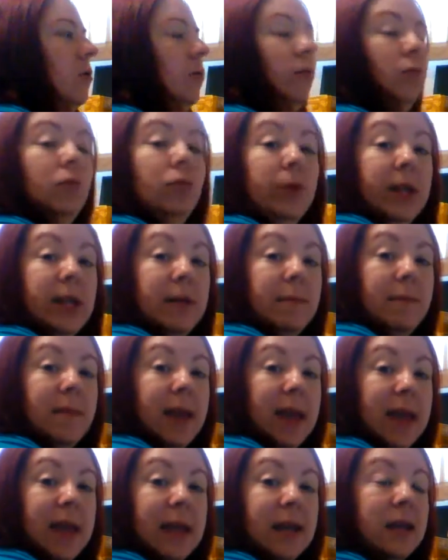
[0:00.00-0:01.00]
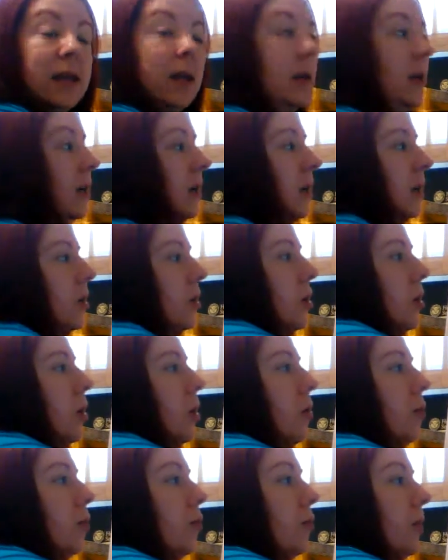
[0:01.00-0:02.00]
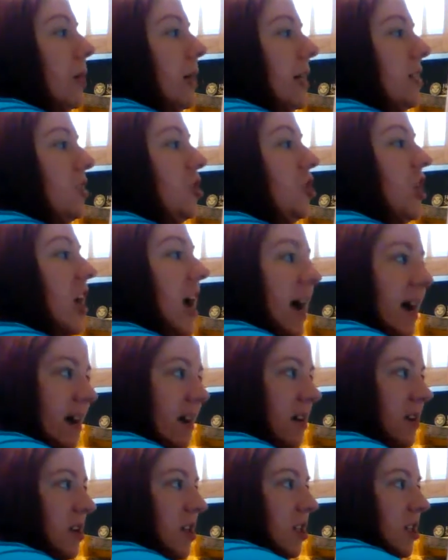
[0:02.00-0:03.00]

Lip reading: remake, recheck.